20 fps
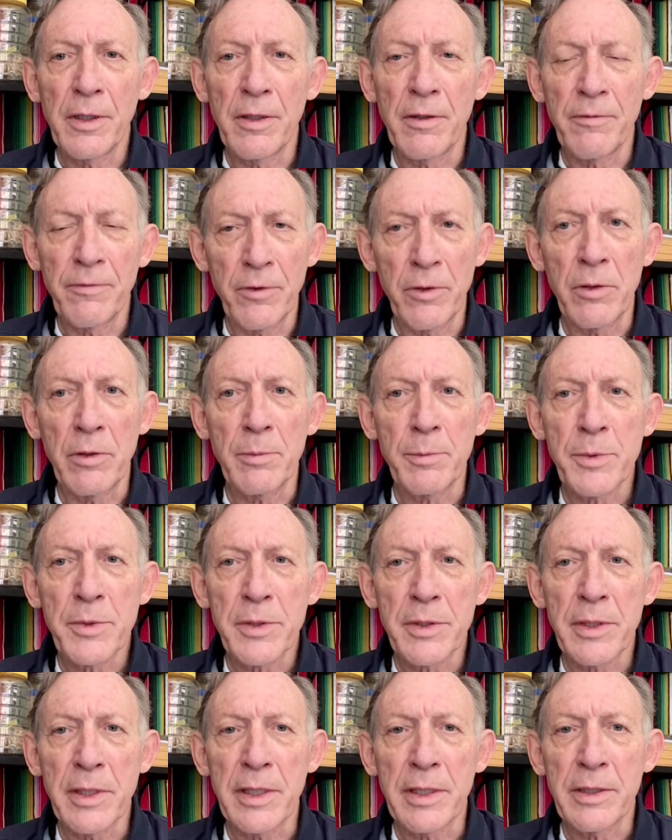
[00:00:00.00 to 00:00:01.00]
verbs
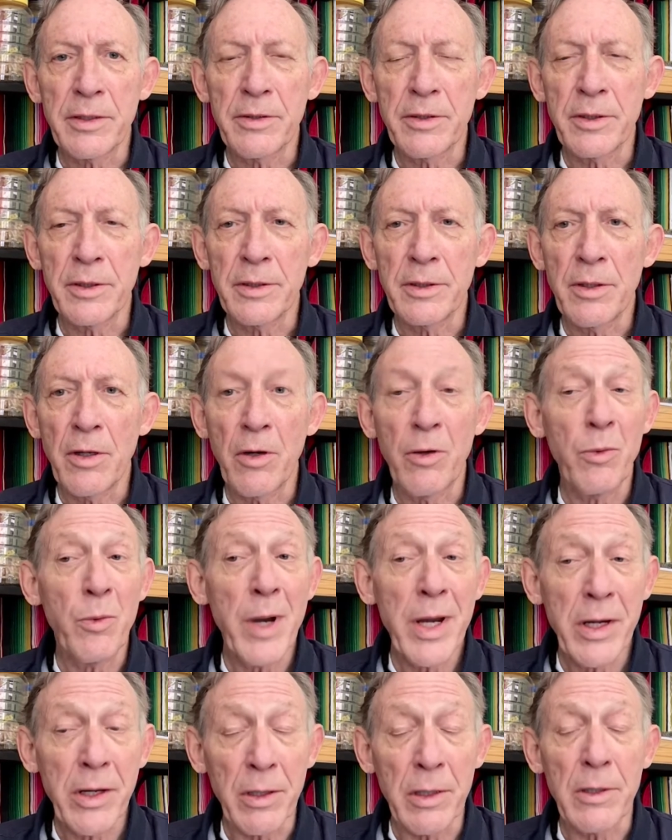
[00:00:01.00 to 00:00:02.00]
that are
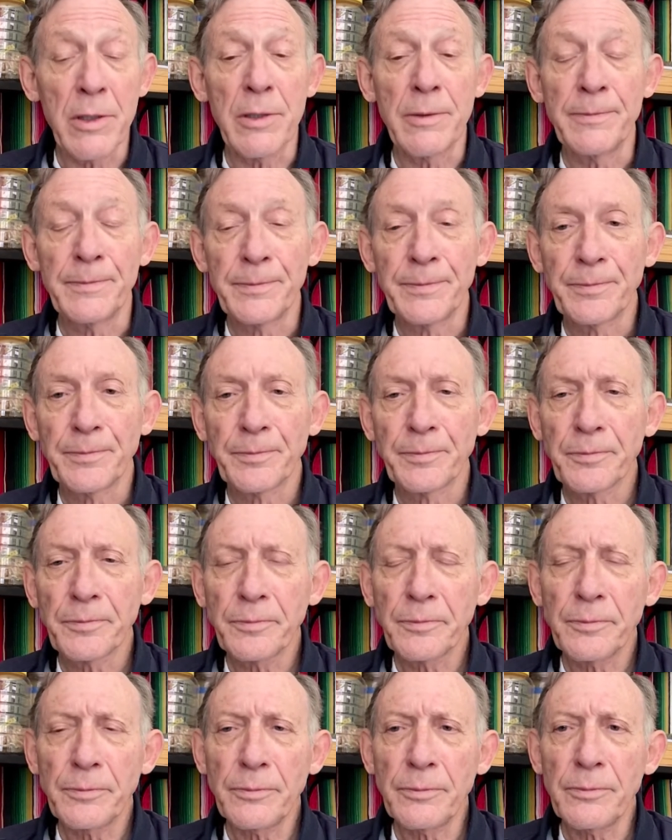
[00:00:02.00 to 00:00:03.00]
regular.
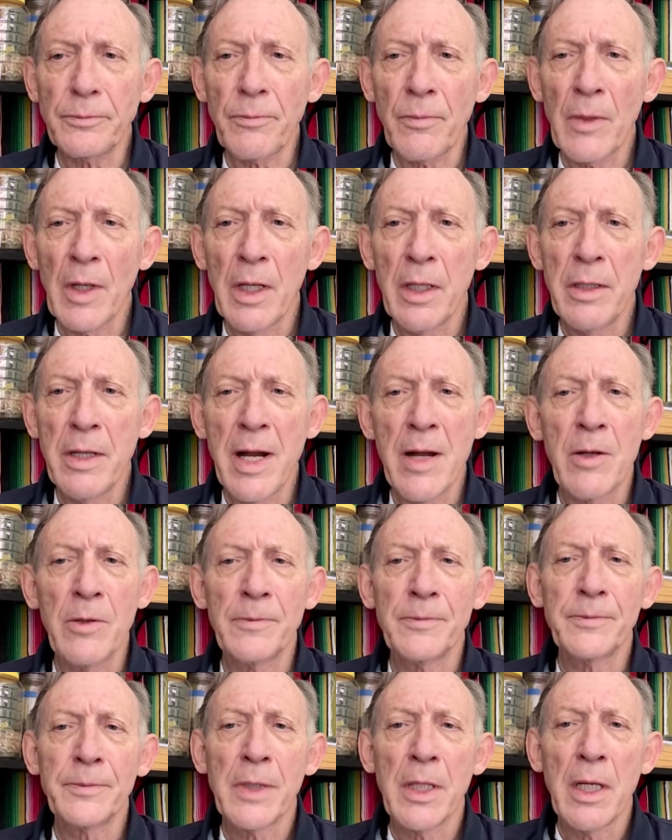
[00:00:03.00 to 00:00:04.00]
Now,
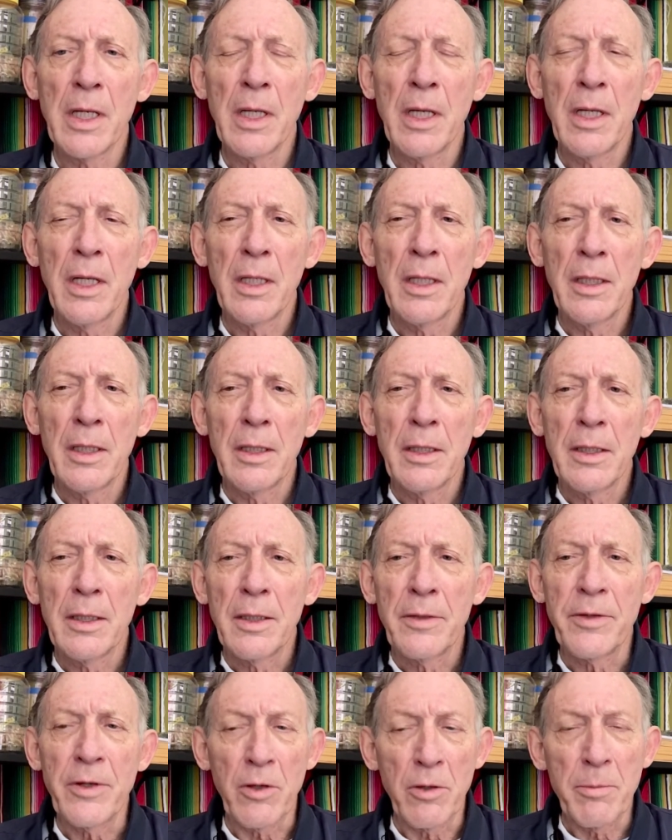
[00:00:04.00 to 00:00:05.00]

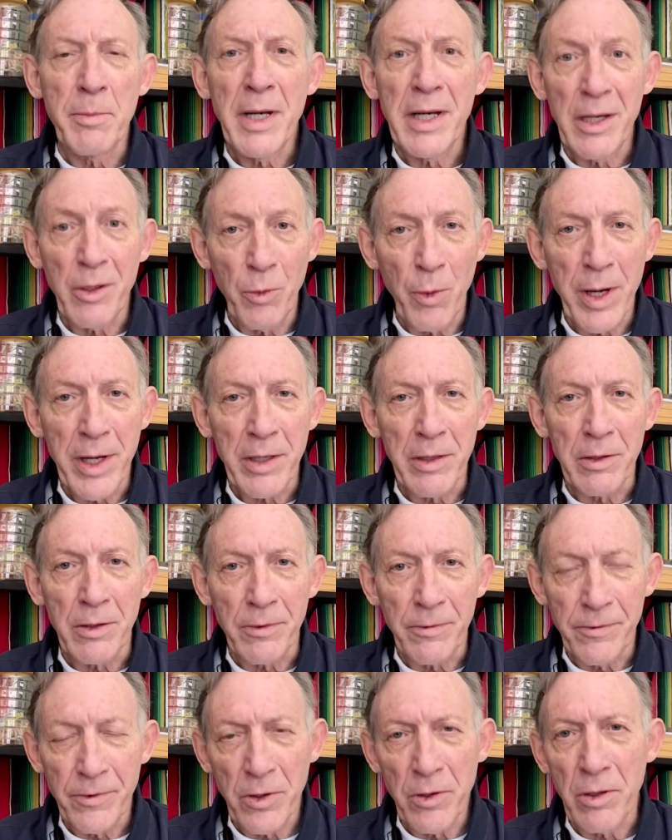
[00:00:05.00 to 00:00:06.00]
there are many regular
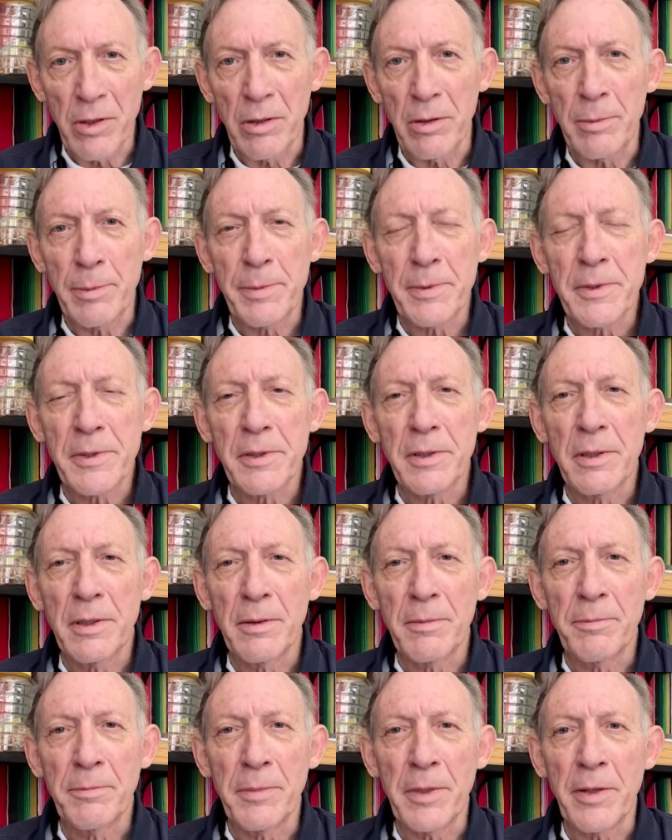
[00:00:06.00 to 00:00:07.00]
verbs,
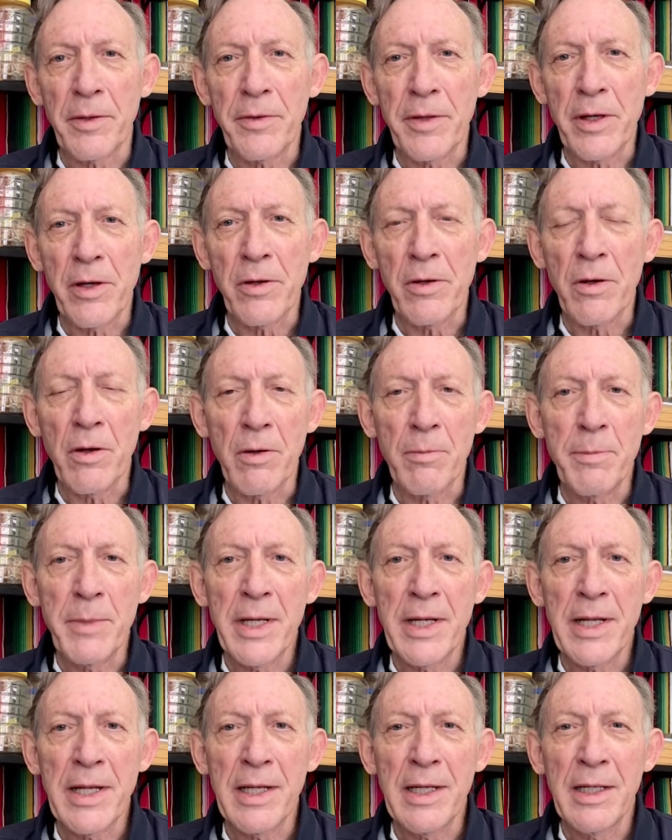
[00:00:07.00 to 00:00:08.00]
but there are
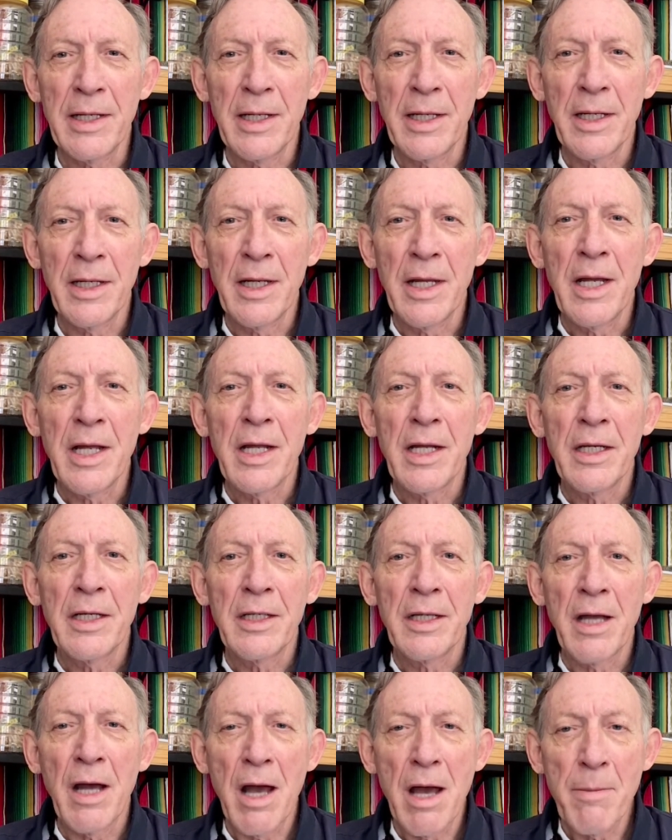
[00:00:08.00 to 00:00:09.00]
many
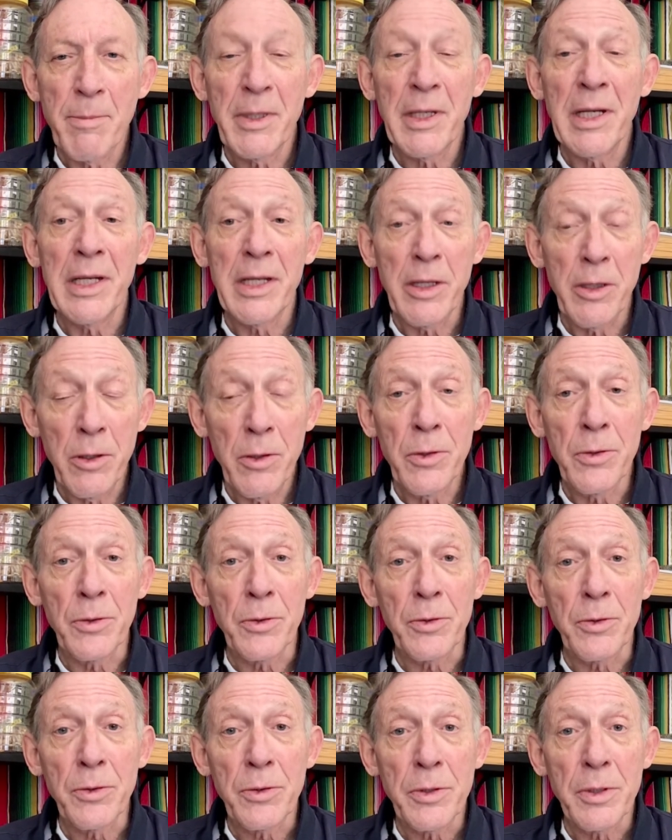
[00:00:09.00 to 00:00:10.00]
commonly
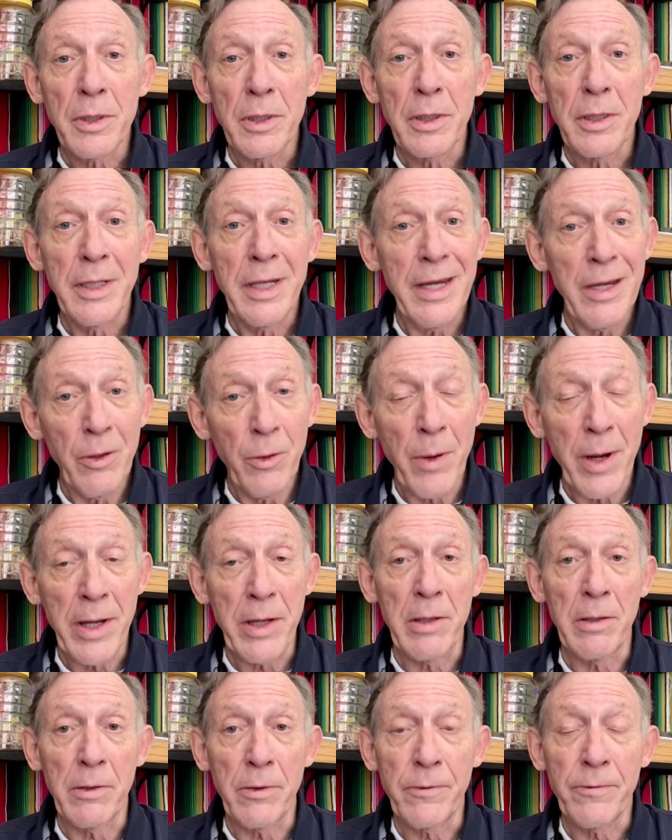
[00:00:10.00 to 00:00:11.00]
used
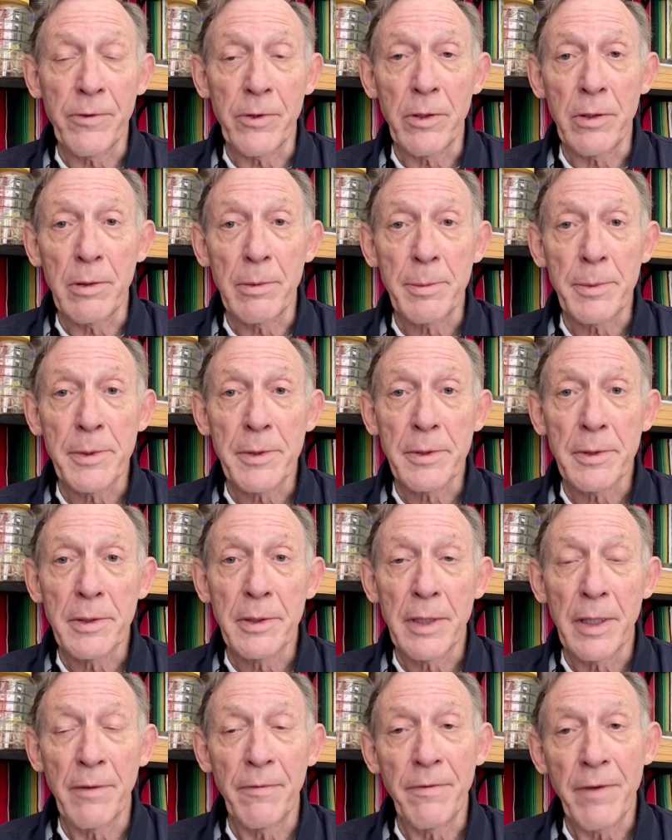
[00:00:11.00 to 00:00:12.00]
irregular verbs.
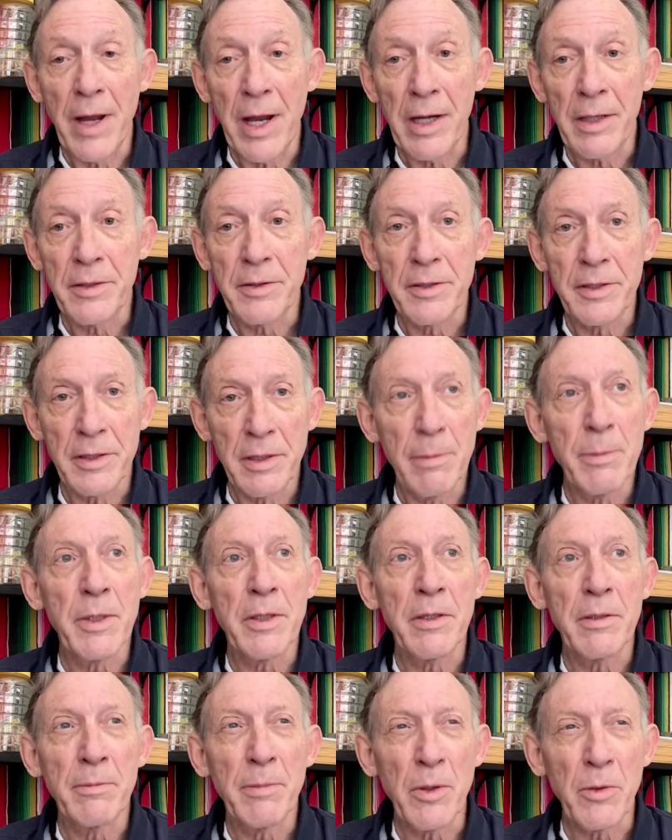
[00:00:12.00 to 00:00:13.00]
In fact, some of the
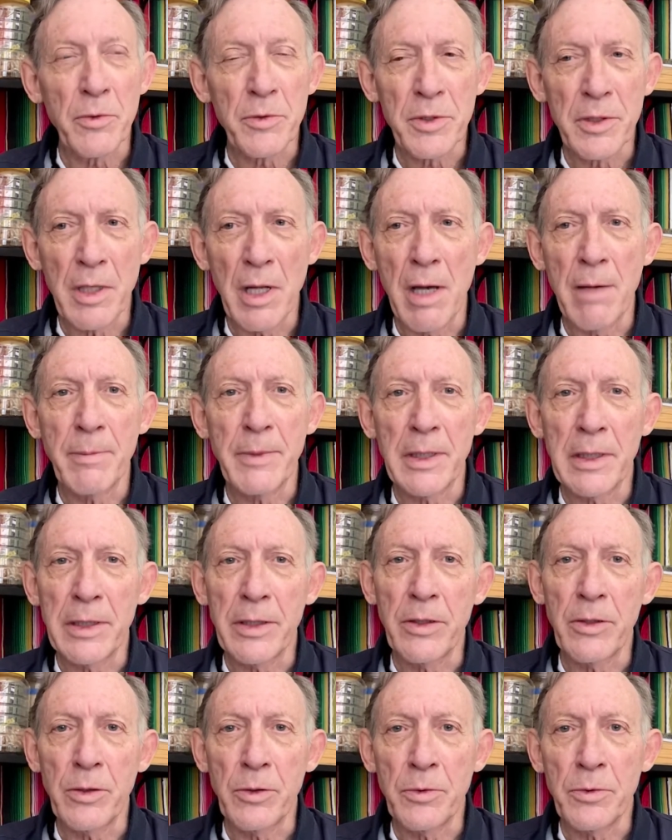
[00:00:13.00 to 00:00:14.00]
most commonly
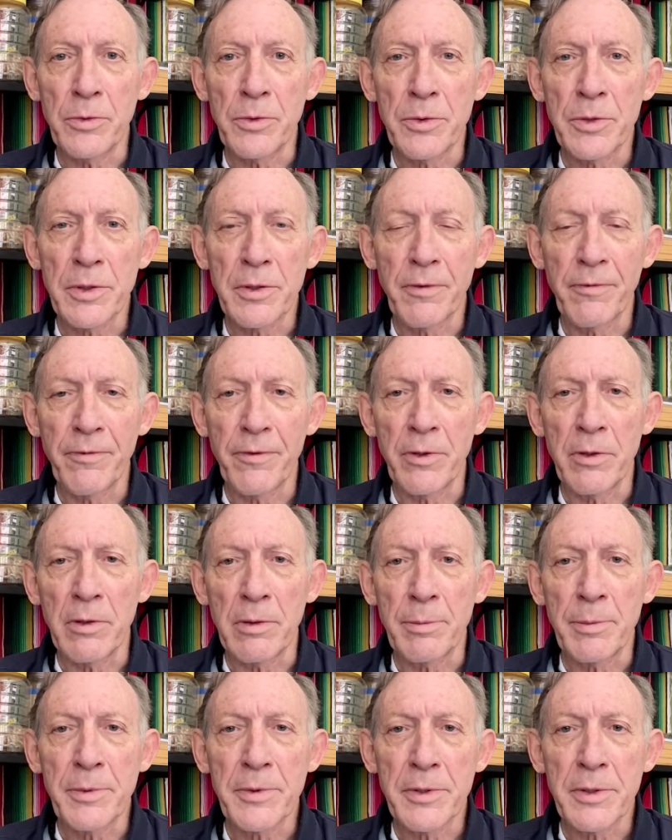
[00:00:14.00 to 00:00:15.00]
used
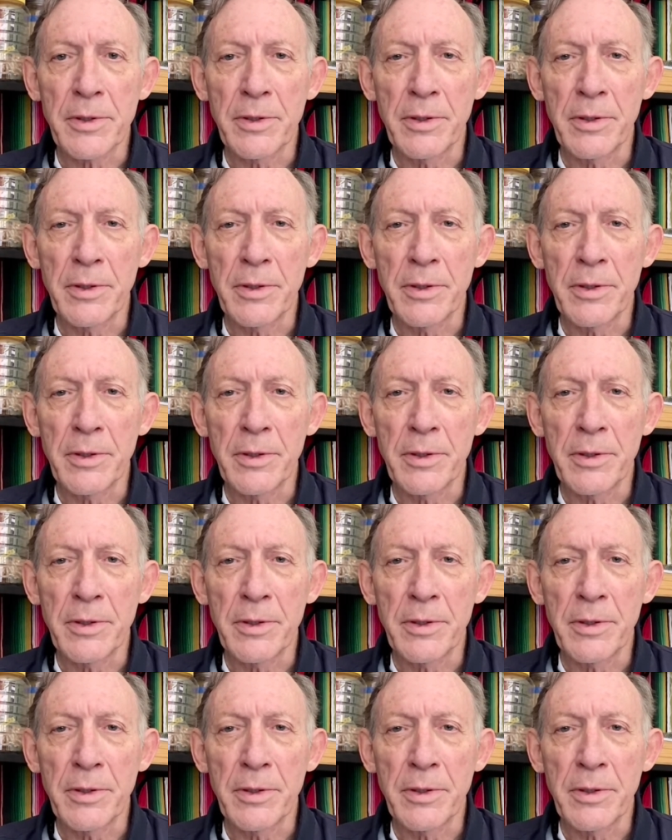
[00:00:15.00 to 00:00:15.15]
verbs,